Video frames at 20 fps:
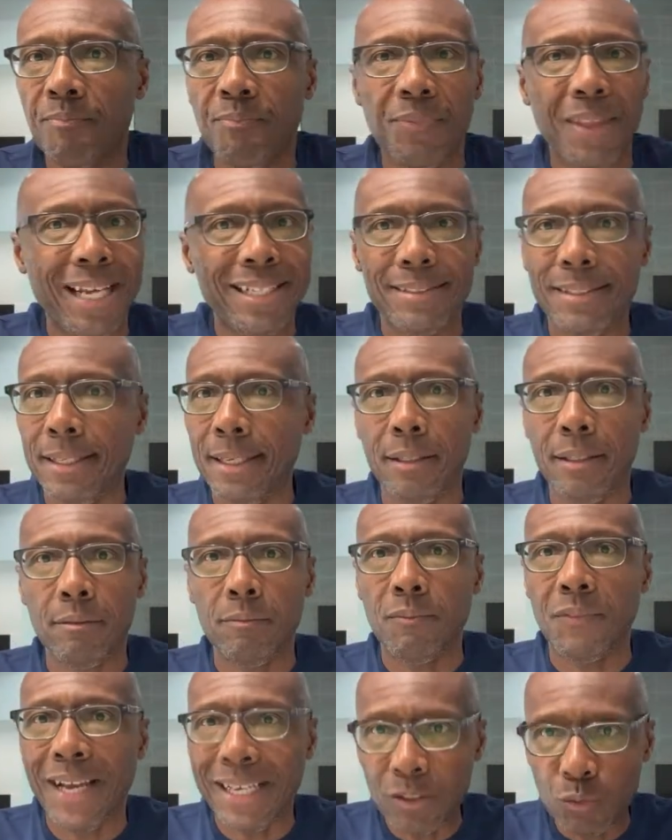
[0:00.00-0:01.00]
That's
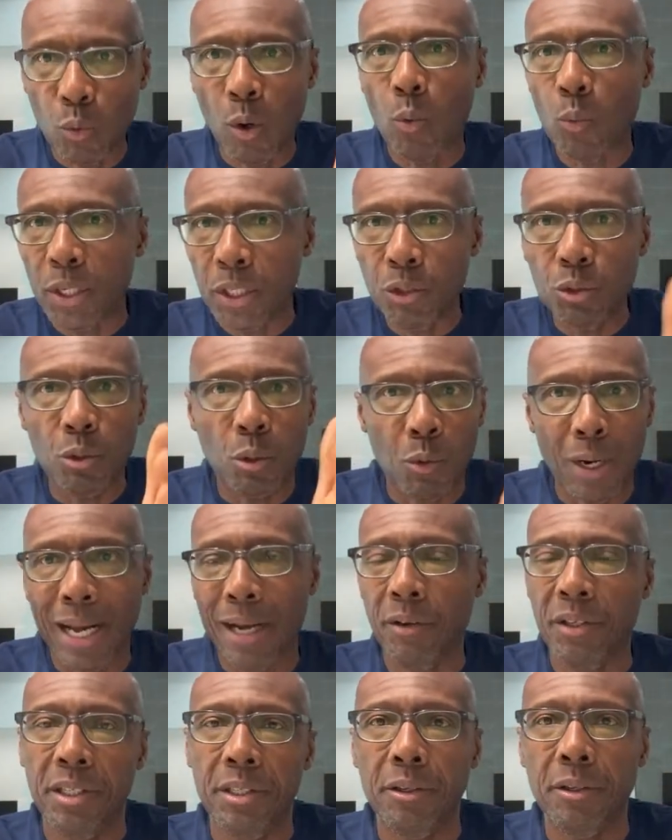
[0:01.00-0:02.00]
it. That's what we do
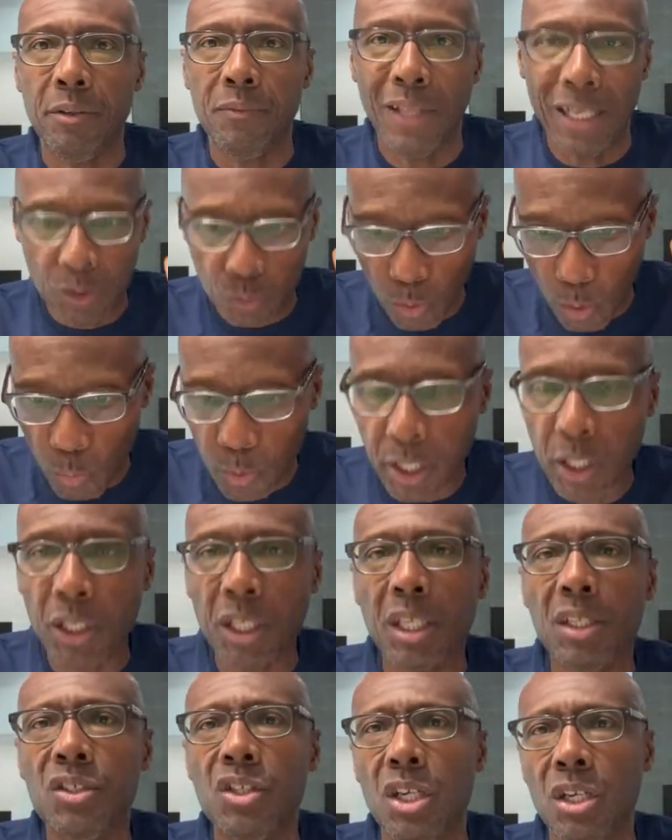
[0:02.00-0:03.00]
around here. That's what we're going to
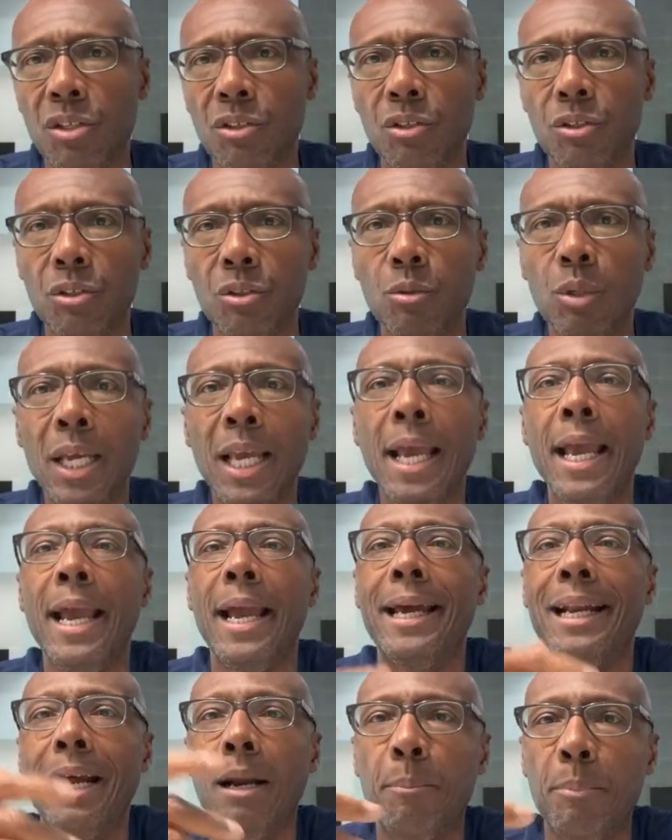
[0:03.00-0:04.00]
continue to do.
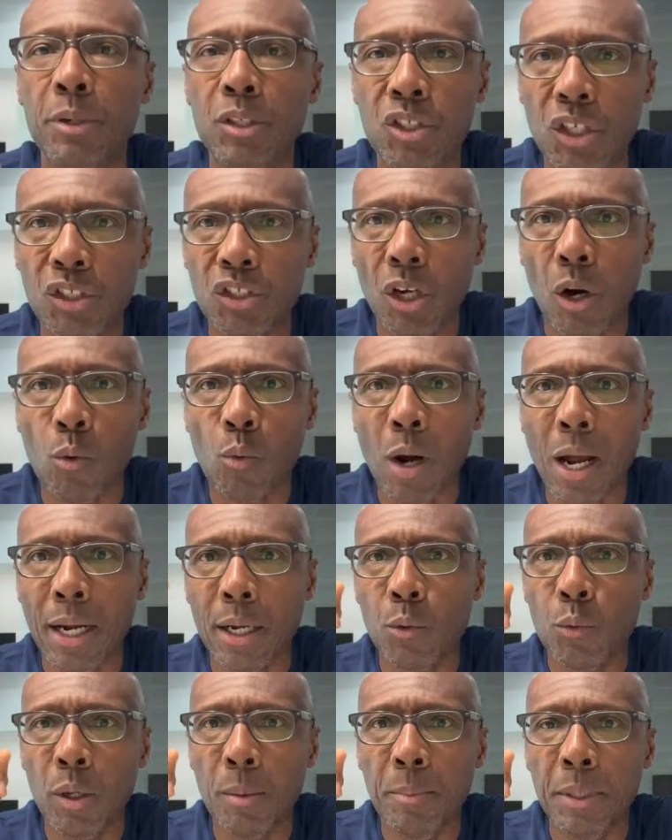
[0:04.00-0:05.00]
And I appreciate y'all
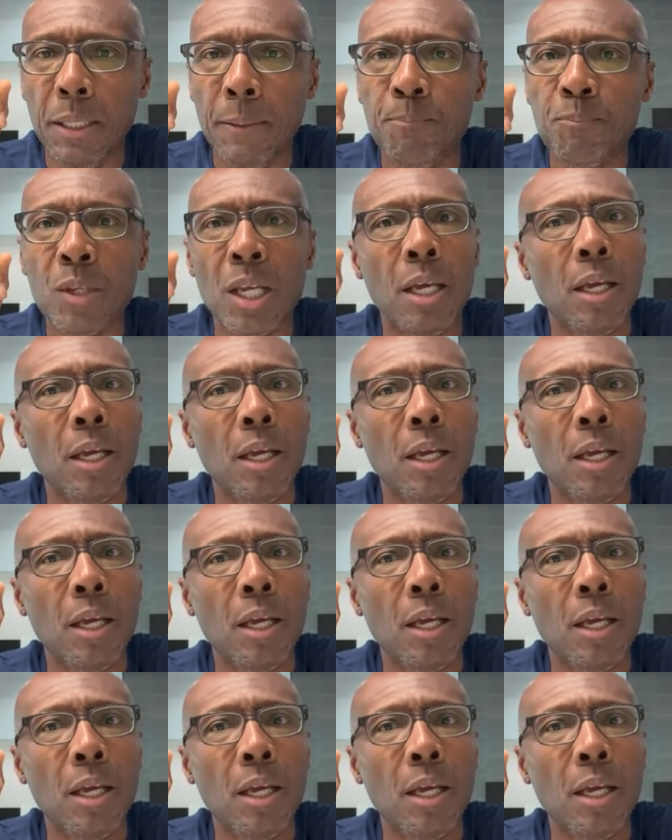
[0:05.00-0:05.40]
rocking with me.